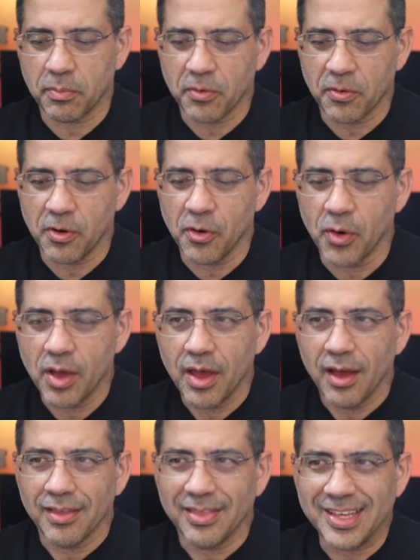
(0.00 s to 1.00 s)
Pro.
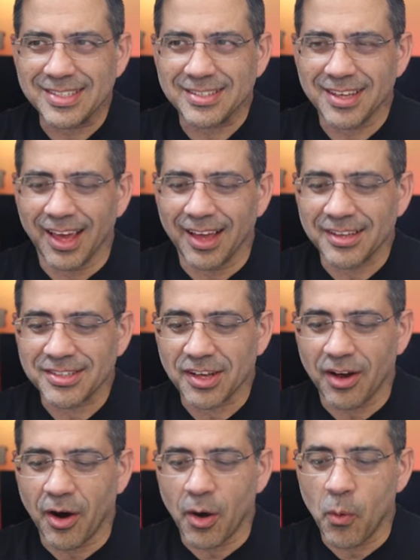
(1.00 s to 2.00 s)
These things
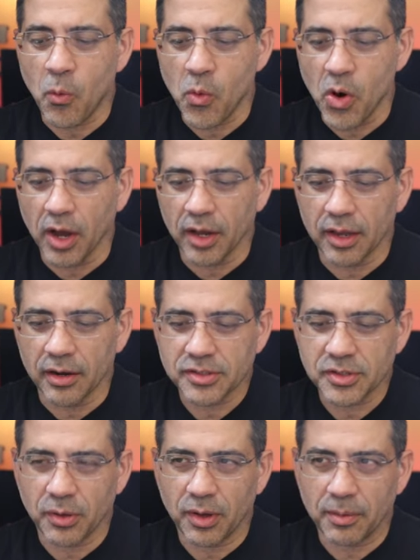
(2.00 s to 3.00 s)
are rugged.
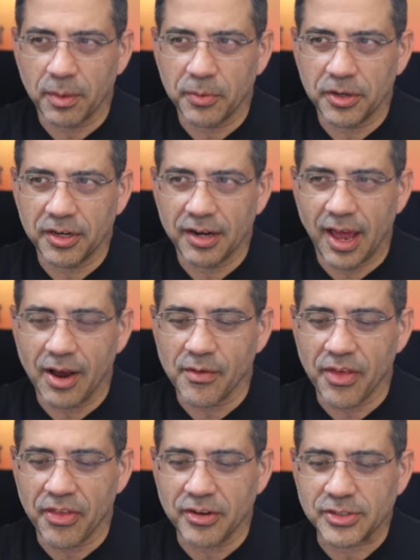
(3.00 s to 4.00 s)
So I'm gonna put it in an angle
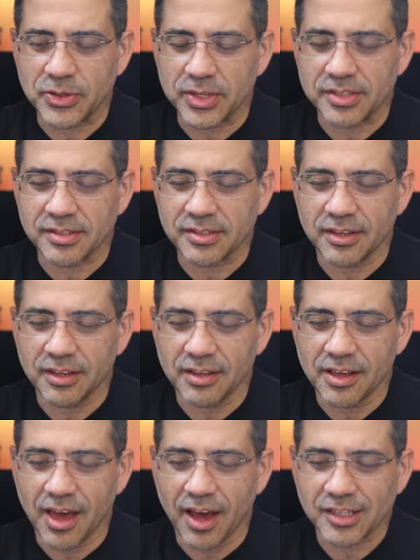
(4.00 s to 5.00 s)
right there so you can see
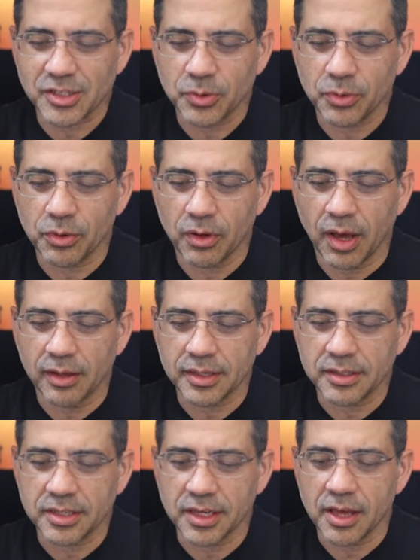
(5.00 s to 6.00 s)
the actual
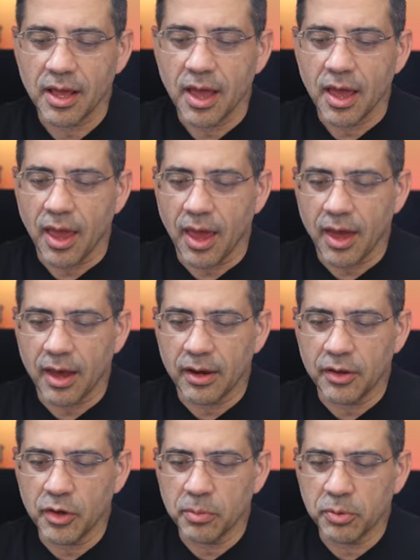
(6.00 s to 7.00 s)
LED.
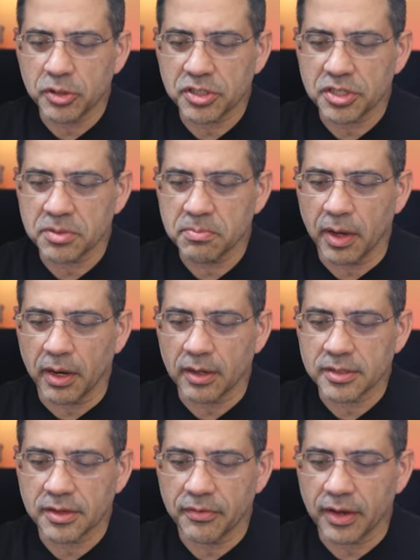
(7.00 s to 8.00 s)
And you can push this button.
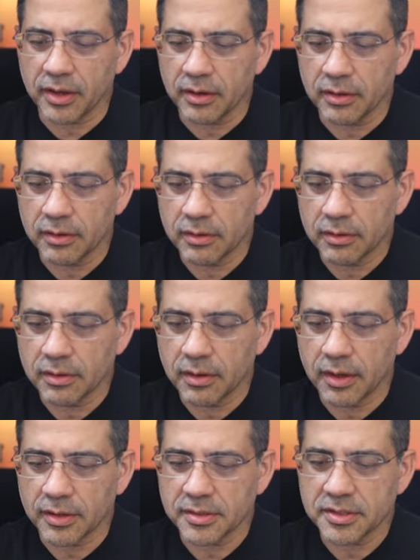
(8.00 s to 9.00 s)
Let's see if I can,
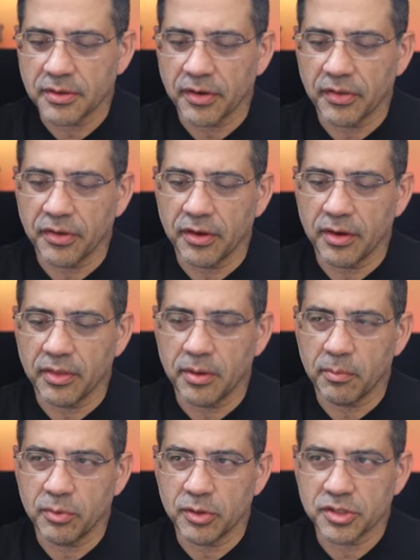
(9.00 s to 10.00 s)
I can see it right there and
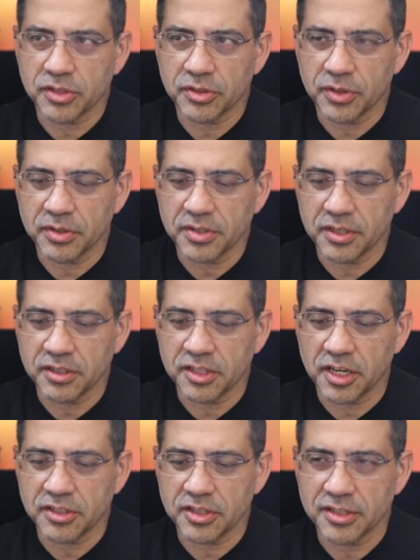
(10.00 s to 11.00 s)
then push it so you can see the
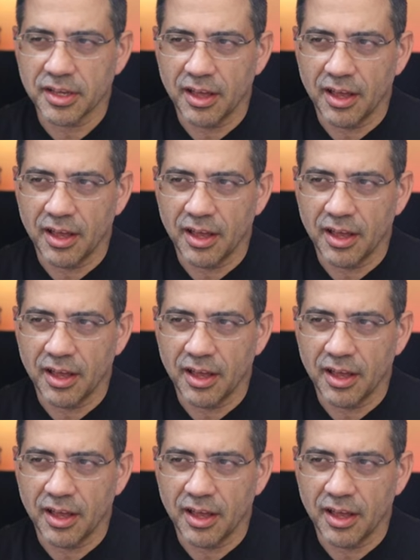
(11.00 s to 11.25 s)
changes.